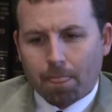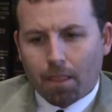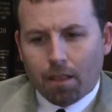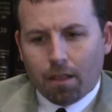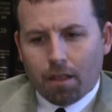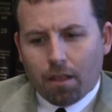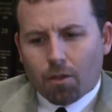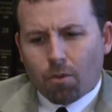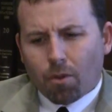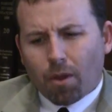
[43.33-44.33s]
Any
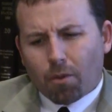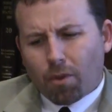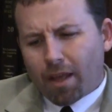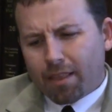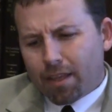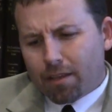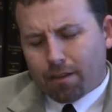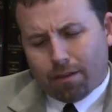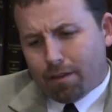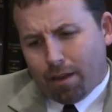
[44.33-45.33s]
blowback on that? Well, I think
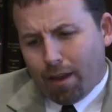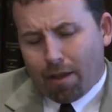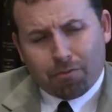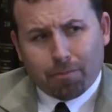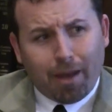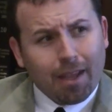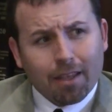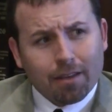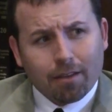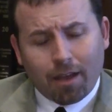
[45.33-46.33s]
not from my end.